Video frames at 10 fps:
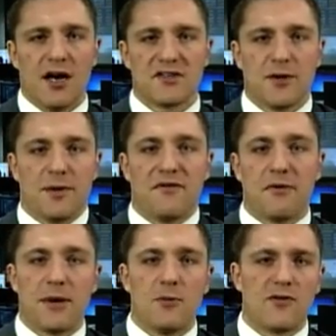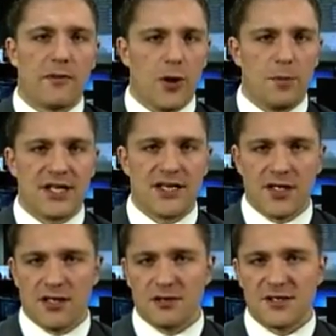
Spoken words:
I was hoping for a bit more of a pop in Alcoa.